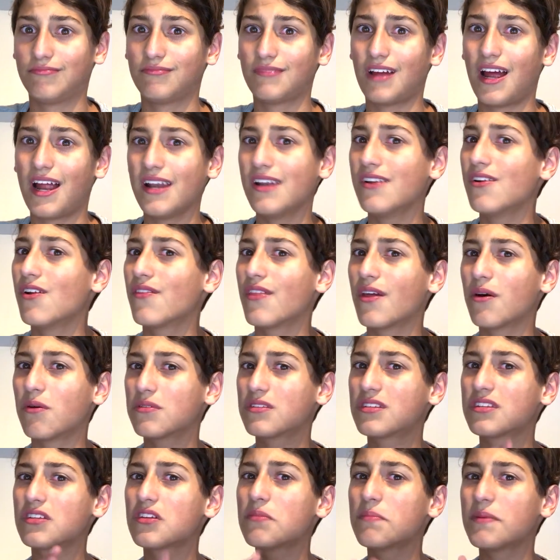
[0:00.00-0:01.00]
I don't know, that
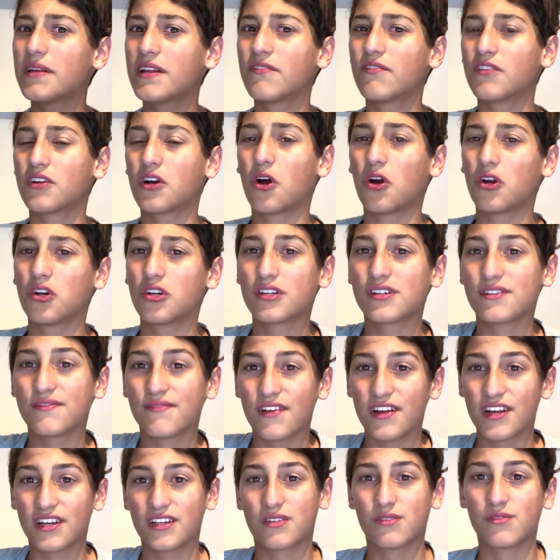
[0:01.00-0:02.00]
was a little bit of a
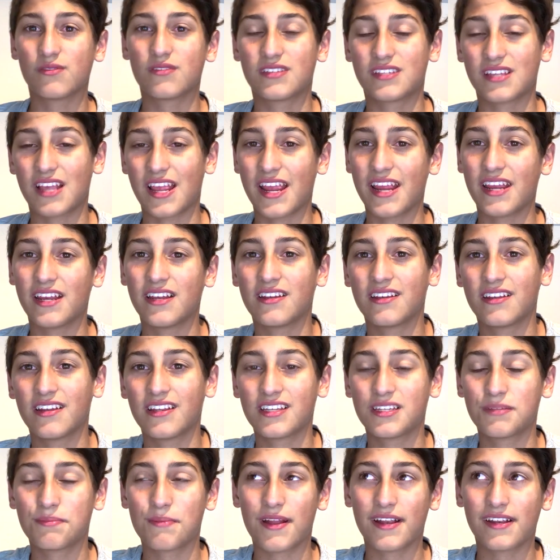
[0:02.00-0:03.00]
controversial scene,
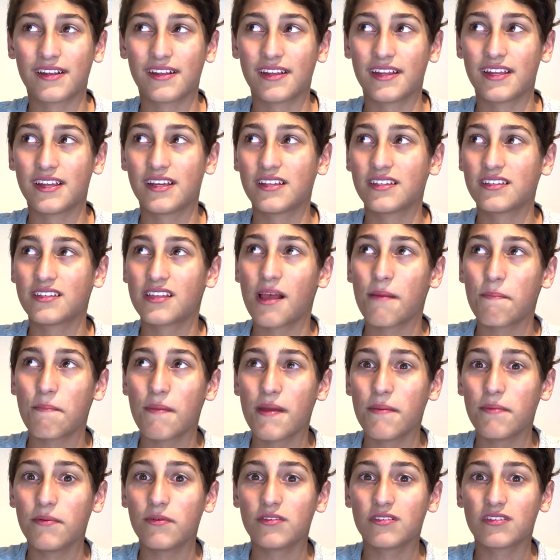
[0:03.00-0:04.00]
especially because that
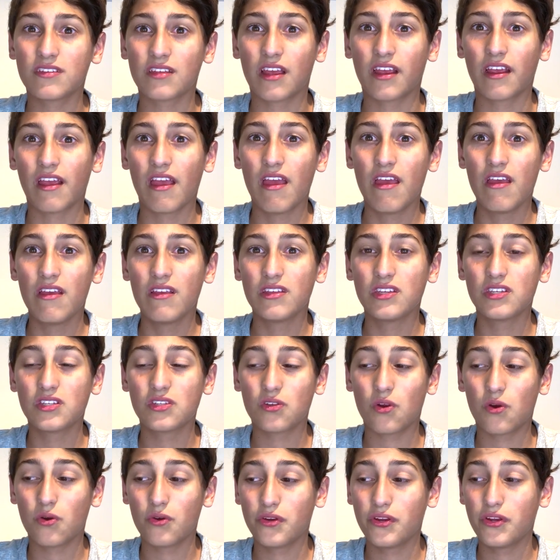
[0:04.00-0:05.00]
baby was, like,
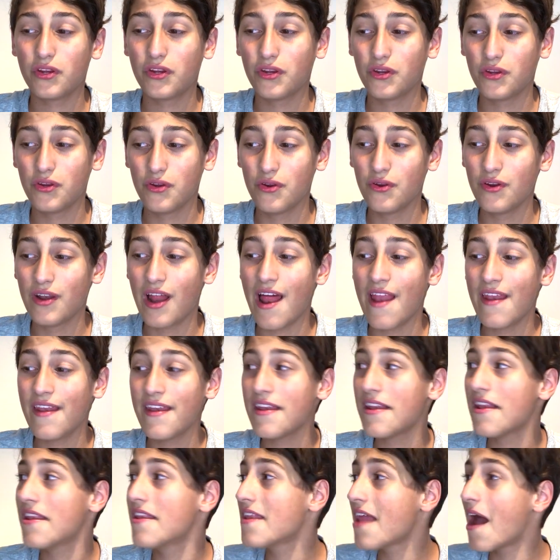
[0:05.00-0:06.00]
so cute, and
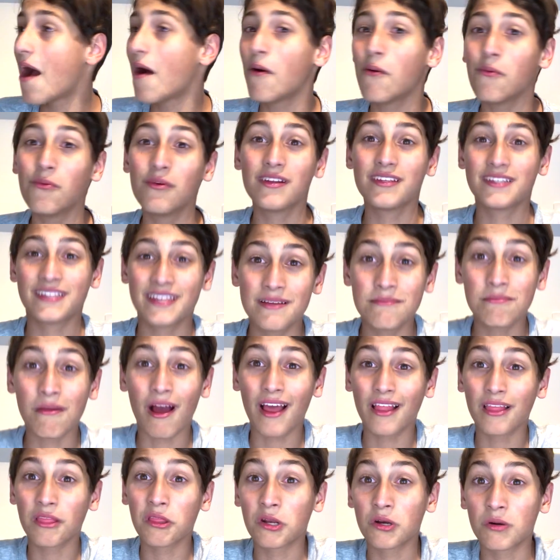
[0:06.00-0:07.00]
now I want to see
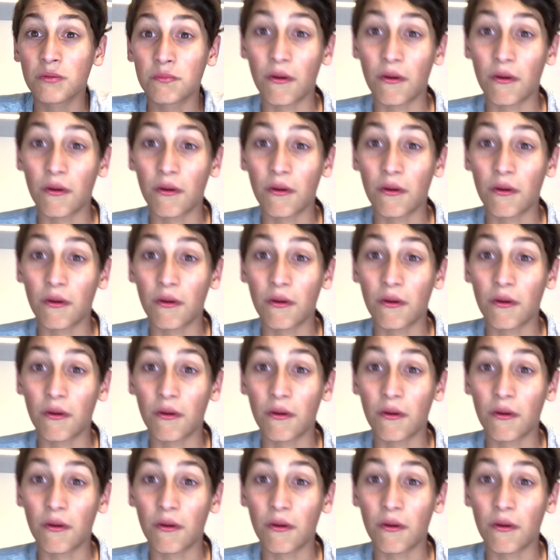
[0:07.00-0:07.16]
my little